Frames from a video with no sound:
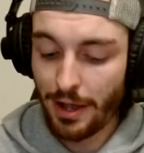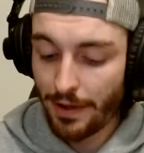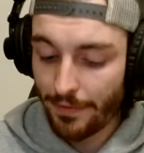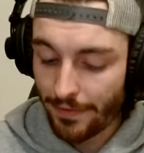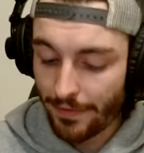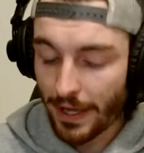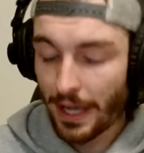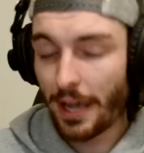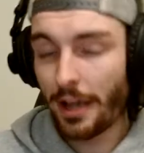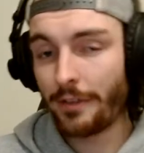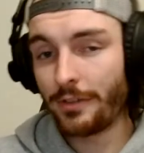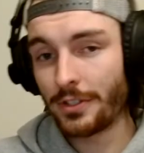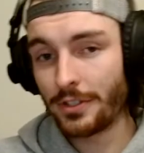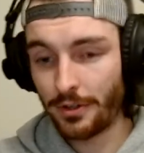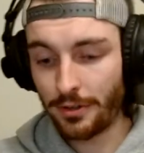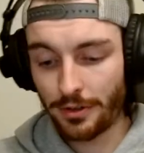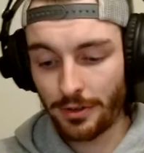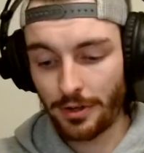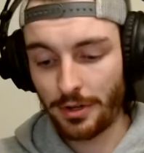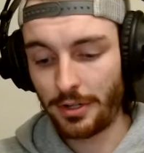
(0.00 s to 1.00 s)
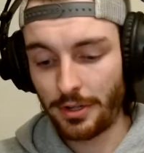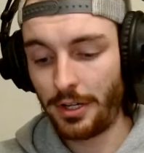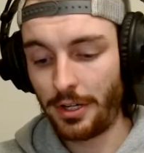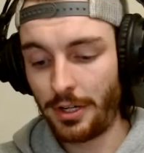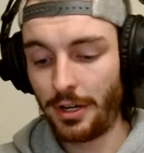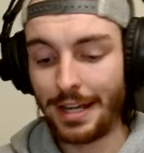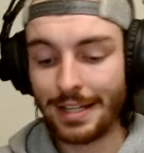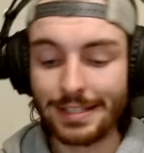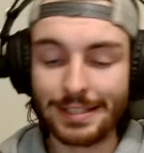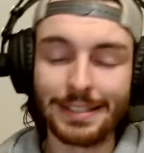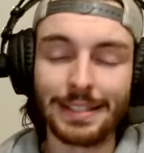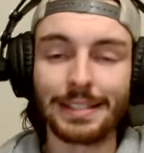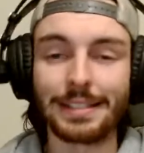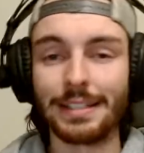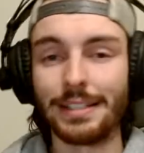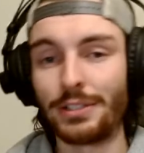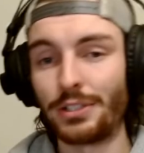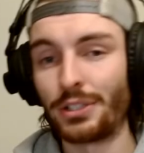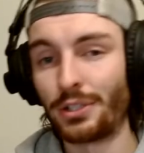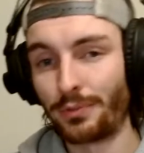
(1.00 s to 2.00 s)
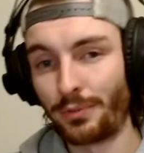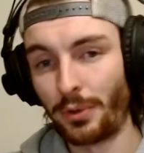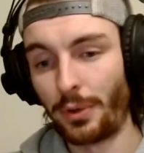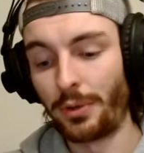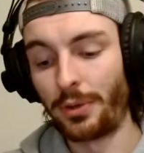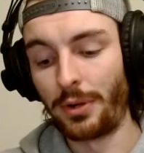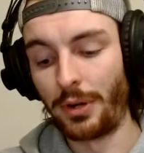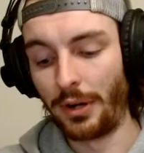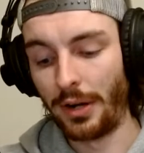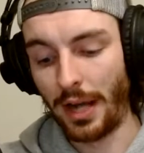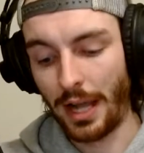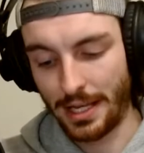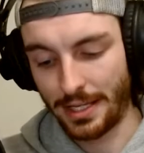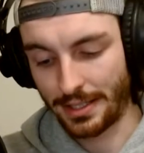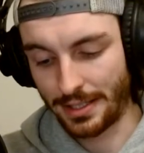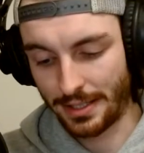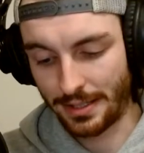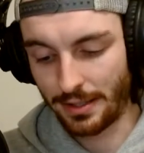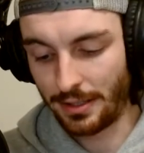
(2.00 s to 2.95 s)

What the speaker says: 5 is your third year, and 6 is your fourth year, as,